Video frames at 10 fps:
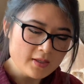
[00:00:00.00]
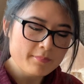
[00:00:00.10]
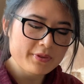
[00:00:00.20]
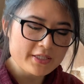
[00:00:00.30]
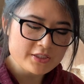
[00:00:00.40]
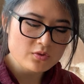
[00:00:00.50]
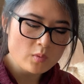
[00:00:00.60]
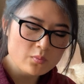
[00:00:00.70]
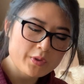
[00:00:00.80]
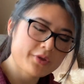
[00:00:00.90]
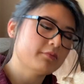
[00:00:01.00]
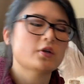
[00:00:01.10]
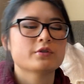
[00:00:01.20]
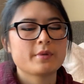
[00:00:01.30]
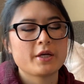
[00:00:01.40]
But this is one where the
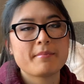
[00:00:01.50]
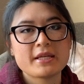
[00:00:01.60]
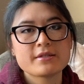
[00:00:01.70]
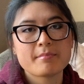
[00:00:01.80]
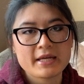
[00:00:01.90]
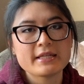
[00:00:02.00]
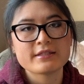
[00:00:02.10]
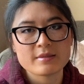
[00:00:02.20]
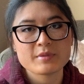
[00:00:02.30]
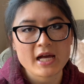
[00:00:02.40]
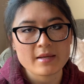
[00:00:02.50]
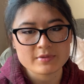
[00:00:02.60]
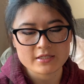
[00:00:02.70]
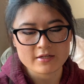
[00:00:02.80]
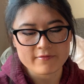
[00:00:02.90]
rosemary mint might need some time
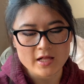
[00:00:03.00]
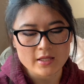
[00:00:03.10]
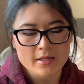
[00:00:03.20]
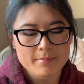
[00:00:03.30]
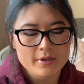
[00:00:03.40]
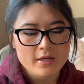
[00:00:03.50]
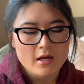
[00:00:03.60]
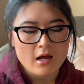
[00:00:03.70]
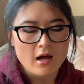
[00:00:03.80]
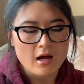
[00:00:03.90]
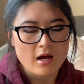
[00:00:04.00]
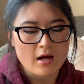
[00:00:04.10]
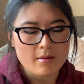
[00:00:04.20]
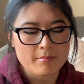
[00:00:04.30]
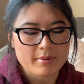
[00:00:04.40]
to develop.
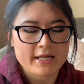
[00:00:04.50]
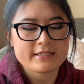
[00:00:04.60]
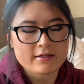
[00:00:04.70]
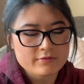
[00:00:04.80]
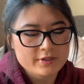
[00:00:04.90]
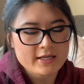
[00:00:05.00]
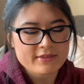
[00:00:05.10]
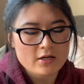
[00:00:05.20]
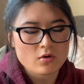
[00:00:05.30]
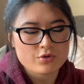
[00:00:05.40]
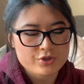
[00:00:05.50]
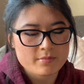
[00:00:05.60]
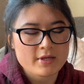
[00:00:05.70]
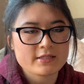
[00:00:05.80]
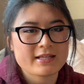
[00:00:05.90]
But I definitely get that ocean
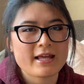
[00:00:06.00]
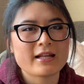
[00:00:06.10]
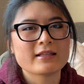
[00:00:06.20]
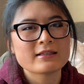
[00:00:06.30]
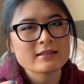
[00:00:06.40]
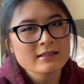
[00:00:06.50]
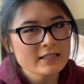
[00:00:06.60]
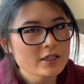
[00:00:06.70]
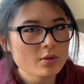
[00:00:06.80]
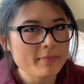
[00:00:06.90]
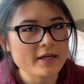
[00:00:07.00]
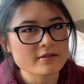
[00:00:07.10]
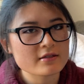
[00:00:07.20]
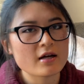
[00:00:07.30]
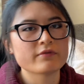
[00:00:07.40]
mist and a little
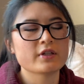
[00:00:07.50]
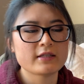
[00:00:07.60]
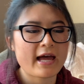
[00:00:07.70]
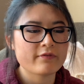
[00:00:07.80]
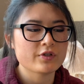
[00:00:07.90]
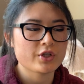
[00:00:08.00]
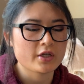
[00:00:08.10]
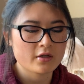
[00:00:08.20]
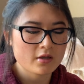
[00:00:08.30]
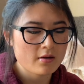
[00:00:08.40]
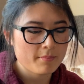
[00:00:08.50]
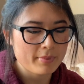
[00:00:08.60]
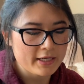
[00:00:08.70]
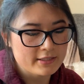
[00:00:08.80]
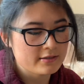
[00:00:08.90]
bit of the lavender,
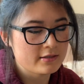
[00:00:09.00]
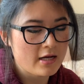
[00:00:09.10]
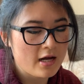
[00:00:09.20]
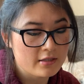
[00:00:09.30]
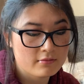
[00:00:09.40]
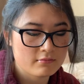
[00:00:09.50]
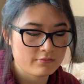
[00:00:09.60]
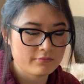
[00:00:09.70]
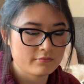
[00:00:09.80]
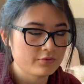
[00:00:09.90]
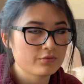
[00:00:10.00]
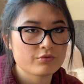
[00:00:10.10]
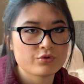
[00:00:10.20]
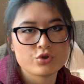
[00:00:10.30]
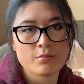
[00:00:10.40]
but it's not
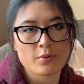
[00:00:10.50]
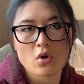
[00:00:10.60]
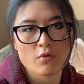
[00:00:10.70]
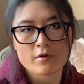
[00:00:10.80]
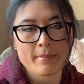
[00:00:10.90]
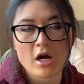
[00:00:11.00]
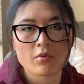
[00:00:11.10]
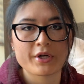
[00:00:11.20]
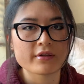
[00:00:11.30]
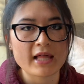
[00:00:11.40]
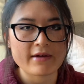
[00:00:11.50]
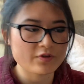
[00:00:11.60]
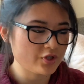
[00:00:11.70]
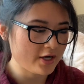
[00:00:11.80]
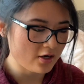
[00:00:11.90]
super overpowering
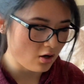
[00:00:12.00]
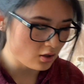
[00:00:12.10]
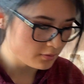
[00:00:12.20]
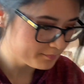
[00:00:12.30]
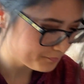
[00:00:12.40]
lavender at all.